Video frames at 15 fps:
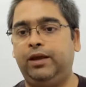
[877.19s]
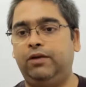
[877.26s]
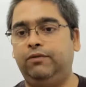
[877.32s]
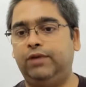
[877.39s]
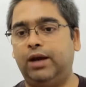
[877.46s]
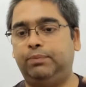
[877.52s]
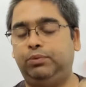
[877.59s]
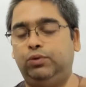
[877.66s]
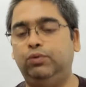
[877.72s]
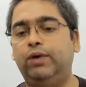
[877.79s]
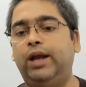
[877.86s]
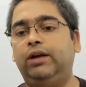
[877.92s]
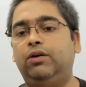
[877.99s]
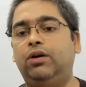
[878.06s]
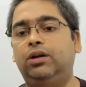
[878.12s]
We have two
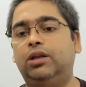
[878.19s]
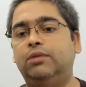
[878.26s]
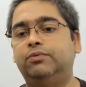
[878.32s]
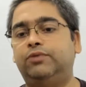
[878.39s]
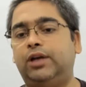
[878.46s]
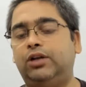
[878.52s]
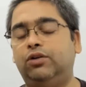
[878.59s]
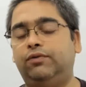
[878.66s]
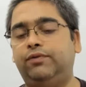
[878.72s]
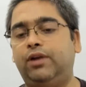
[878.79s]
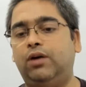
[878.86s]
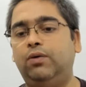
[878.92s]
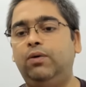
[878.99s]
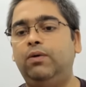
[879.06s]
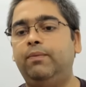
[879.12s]
algorithms as of
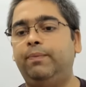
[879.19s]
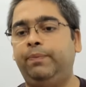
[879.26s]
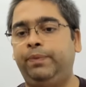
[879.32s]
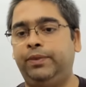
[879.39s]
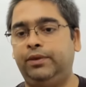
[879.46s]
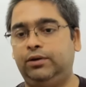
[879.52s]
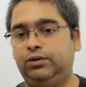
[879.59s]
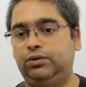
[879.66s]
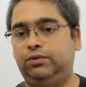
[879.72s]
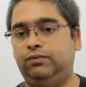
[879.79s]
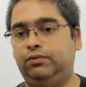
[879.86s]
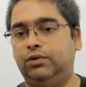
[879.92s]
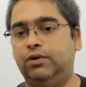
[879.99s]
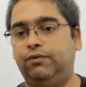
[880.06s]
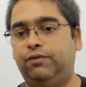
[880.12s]
now.
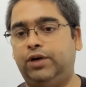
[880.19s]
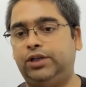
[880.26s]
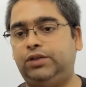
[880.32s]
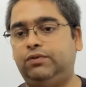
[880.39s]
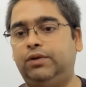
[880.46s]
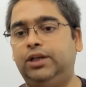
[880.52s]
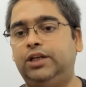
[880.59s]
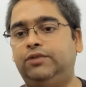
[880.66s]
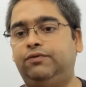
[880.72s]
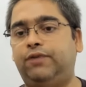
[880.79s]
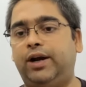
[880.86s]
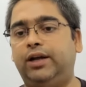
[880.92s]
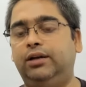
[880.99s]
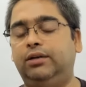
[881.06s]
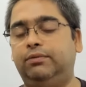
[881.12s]
The first one is
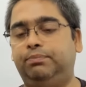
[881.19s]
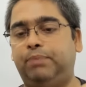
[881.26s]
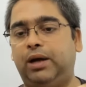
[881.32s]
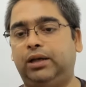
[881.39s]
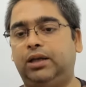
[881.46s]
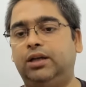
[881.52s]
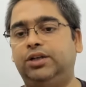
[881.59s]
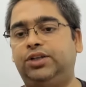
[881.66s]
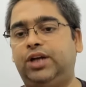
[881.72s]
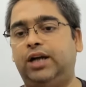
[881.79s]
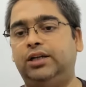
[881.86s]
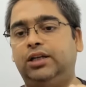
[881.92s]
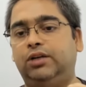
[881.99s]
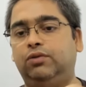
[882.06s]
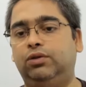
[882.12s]
find parking
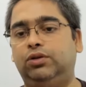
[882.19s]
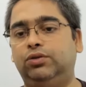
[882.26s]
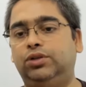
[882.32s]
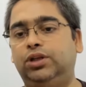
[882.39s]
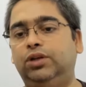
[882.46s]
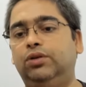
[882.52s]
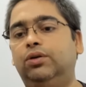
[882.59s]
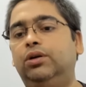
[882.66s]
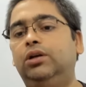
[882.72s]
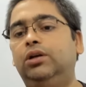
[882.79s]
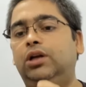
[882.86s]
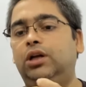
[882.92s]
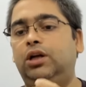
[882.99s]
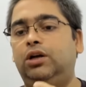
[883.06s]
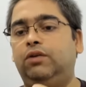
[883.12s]
strategy equal to 0,
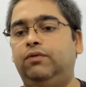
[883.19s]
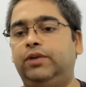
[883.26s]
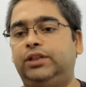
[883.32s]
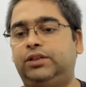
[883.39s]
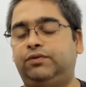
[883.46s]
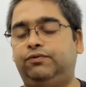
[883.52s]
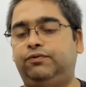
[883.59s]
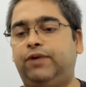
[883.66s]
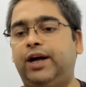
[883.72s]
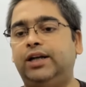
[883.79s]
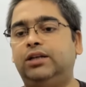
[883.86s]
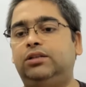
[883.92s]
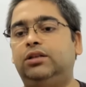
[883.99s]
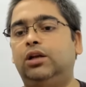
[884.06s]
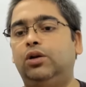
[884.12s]
which
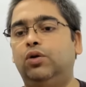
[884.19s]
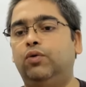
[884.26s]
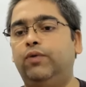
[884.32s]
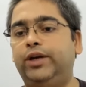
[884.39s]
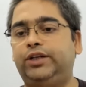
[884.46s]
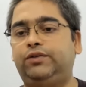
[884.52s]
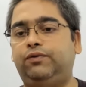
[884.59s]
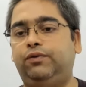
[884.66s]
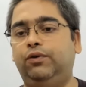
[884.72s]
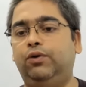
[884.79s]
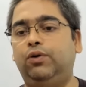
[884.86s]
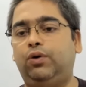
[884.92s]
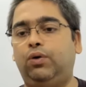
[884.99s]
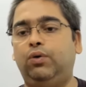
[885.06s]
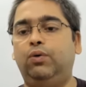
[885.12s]
finds the lowest
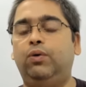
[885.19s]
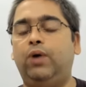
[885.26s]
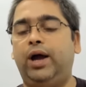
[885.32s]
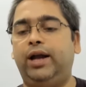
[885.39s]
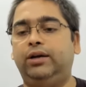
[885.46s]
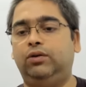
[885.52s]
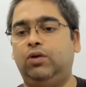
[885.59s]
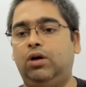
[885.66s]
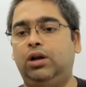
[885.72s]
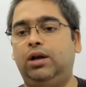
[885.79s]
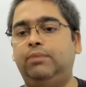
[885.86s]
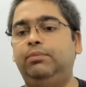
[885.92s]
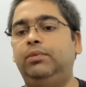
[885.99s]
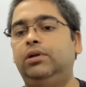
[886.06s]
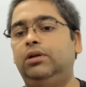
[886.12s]
floor, row, and
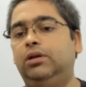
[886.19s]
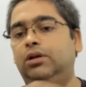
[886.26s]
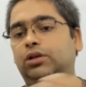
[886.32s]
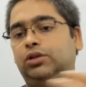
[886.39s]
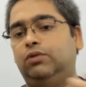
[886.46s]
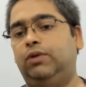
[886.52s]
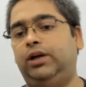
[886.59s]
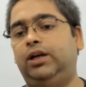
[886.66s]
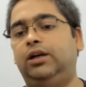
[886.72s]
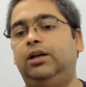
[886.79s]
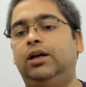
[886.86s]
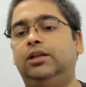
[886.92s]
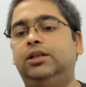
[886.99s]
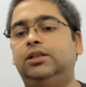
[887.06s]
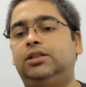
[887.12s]
column. So what it
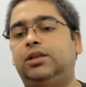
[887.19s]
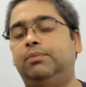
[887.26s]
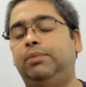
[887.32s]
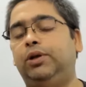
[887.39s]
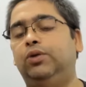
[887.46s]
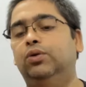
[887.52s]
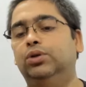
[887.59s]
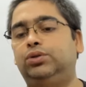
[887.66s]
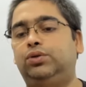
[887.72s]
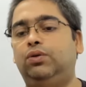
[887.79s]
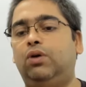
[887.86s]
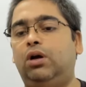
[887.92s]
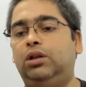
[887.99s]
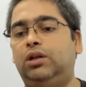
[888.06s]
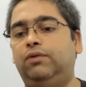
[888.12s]
does is simply goes through
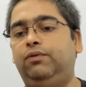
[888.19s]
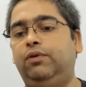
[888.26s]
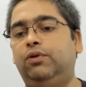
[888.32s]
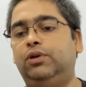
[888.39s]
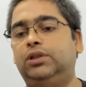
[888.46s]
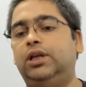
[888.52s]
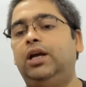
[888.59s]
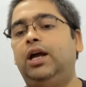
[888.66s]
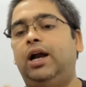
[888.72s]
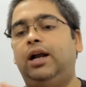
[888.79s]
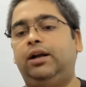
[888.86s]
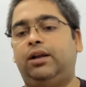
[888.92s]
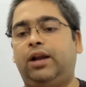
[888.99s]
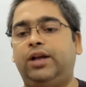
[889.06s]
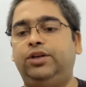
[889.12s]
all the floors
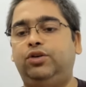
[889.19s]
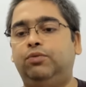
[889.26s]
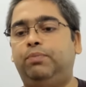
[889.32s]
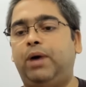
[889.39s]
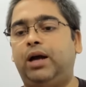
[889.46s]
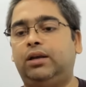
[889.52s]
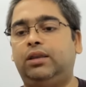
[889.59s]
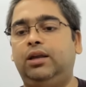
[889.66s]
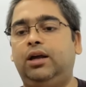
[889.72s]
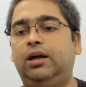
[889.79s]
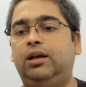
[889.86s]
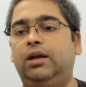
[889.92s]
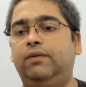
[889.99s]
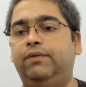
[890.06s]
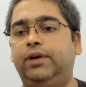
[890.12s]
and tries to park there.
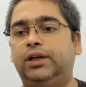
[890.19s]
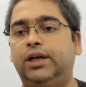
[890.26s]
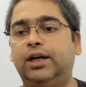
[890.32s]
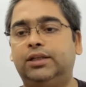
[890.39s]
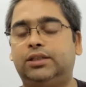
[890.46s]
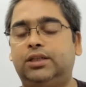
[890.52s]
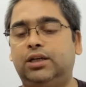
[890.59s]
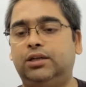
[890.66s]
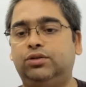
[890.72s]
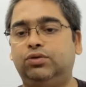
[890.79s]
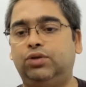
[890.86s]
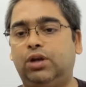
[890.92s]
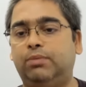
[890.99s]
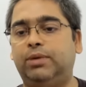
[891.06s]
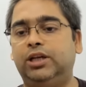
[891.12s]
If it gets a
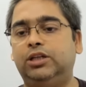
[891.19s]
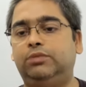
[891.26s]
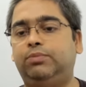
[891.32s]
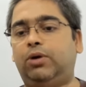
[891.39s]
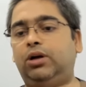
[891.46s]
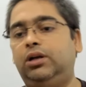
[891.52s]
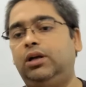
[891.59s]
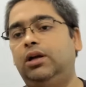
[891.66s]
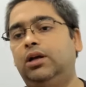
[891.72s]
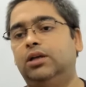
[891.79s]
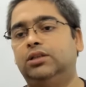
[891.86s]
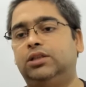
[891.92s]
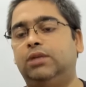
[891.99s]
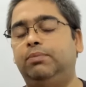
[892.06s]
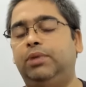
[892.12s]
suitable spot,
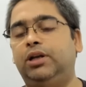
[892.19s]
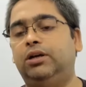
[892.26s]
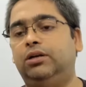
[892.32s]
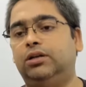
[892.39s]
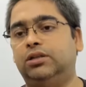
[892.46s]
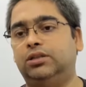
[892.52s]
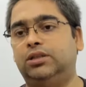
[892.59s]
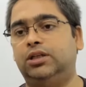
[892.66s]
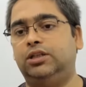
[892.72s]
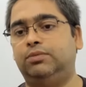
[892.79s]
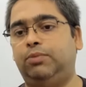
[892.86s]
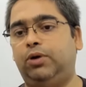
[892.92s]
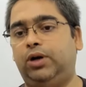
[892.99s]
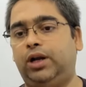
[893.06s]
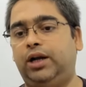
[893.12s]
simply returns the
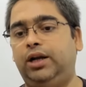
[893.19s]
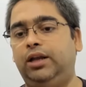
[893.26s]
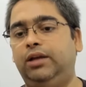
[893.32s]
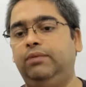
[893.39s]
spot ID.